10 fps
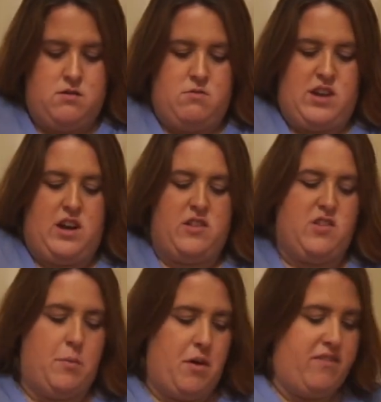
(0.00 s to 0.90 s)
Take all the
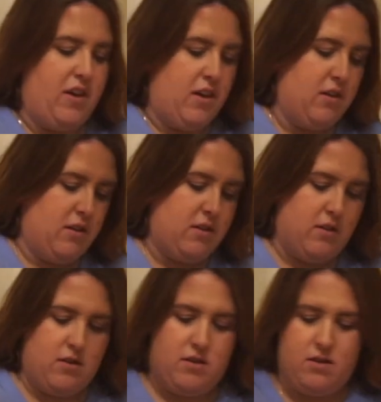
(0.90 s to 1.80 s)
top off it.
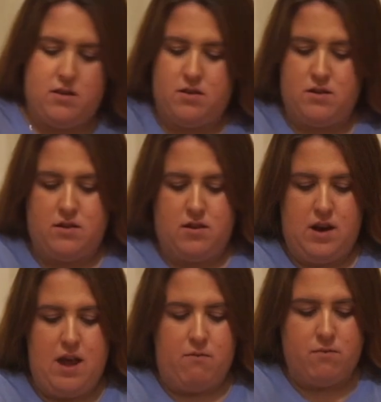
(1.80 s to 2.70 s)

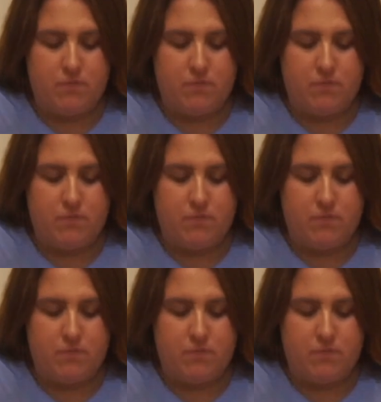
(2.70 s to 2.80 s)
Yeah.